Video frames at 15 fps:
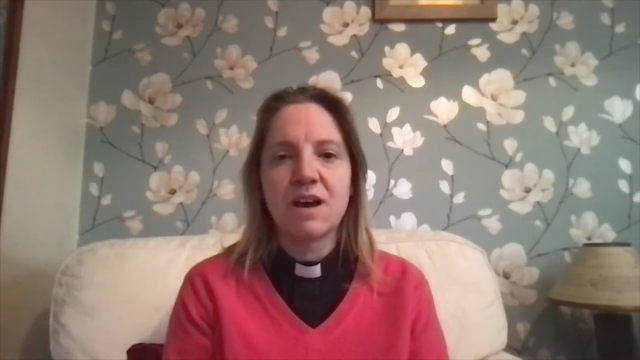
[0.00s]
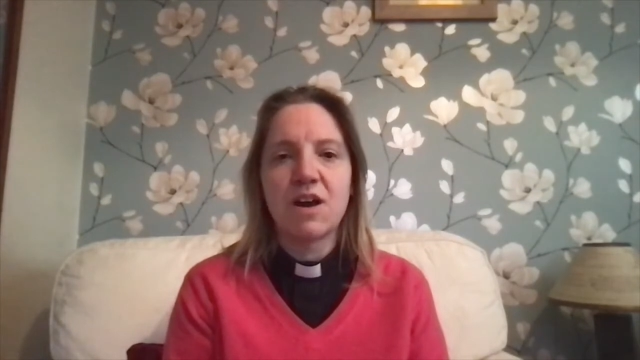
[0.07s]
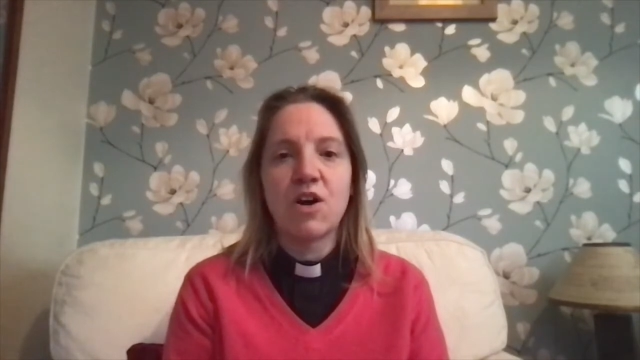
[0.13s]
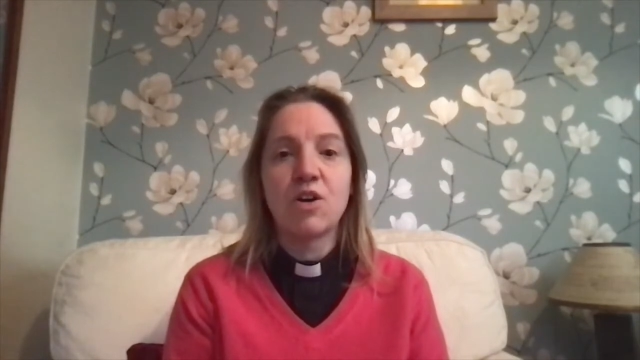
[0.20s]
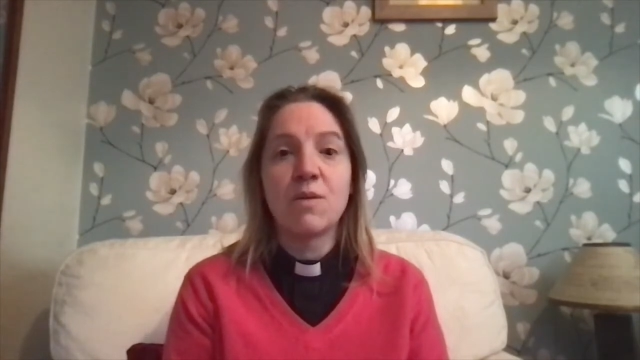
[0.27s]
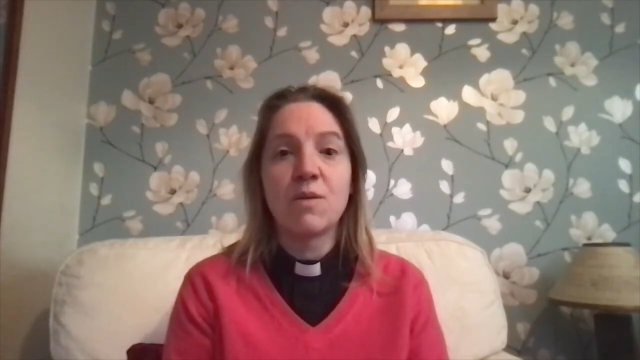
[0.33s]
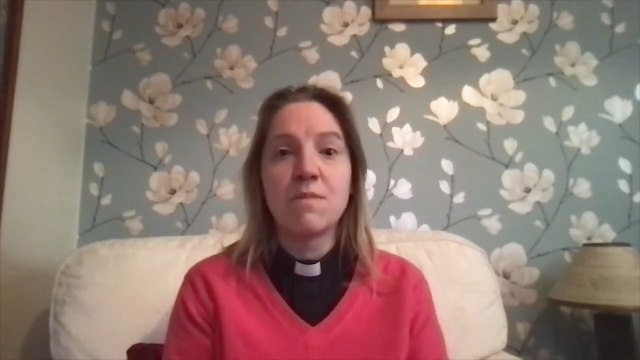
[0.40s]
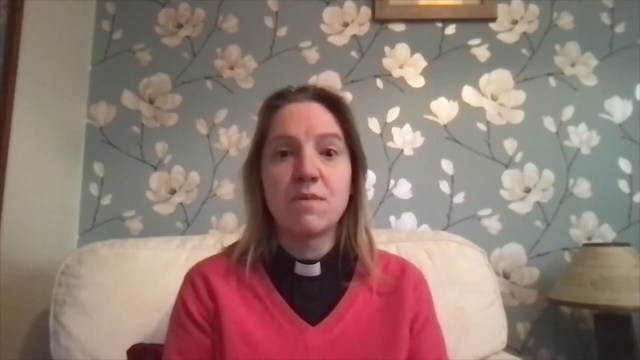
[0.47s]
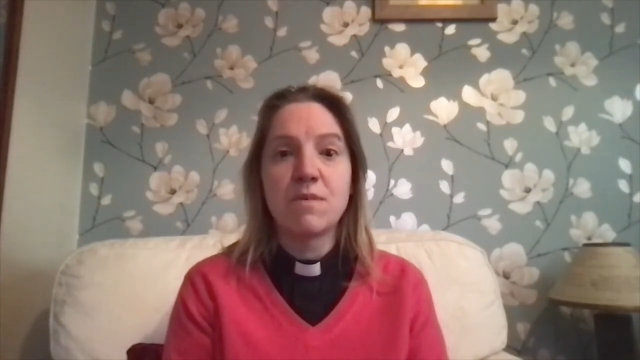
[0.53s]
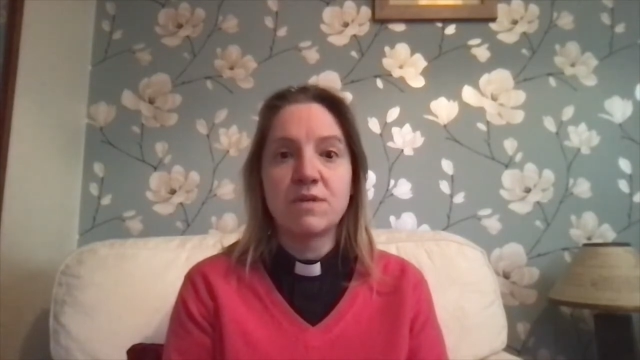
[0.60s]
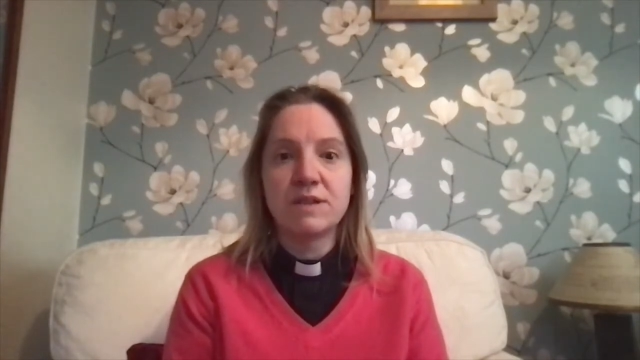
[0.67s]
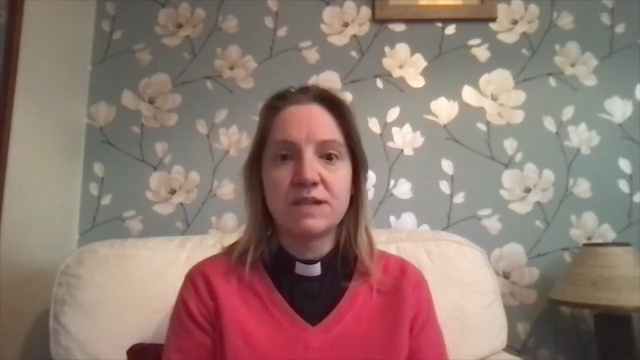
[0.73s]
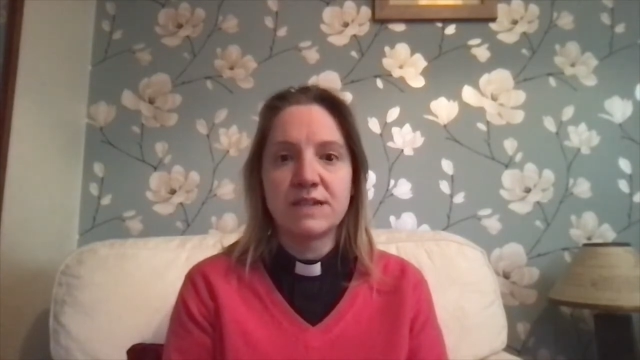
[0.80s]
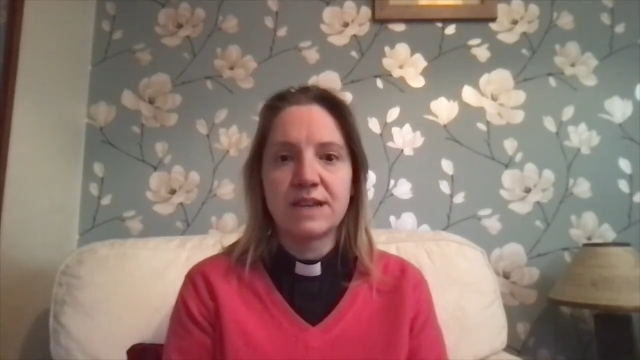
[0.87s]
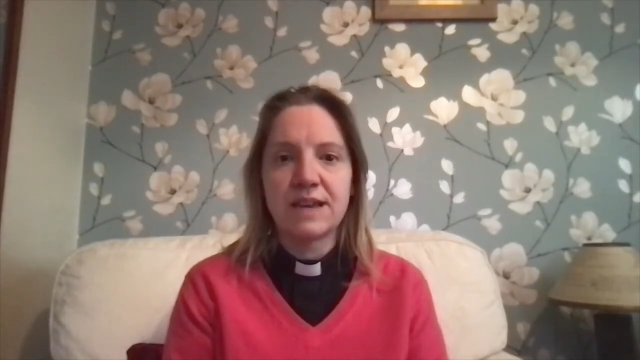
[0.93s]
on
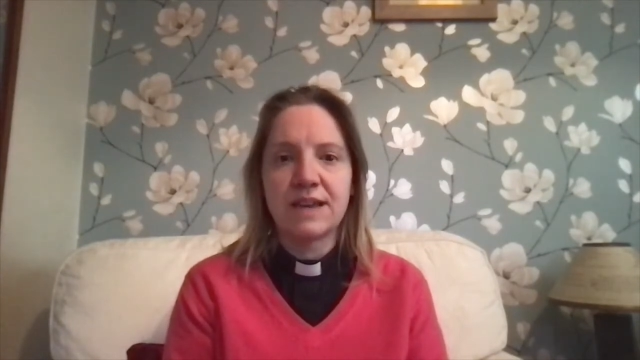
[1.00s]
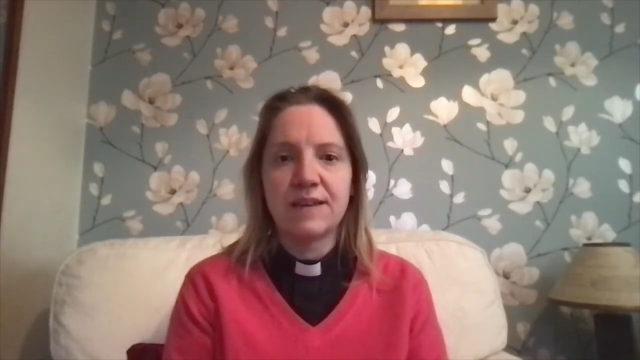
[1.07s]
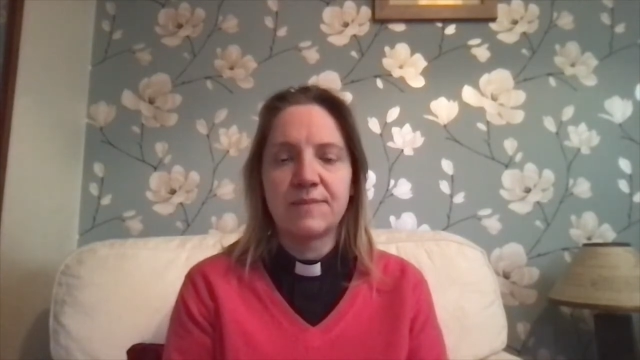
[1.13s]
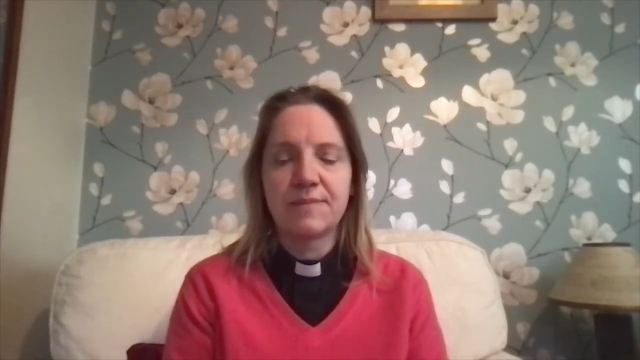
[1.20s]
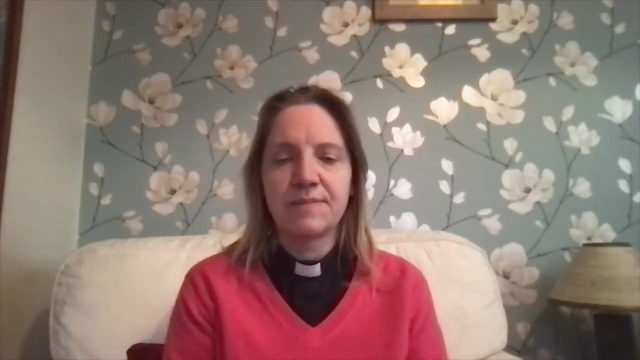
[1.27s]
Monday?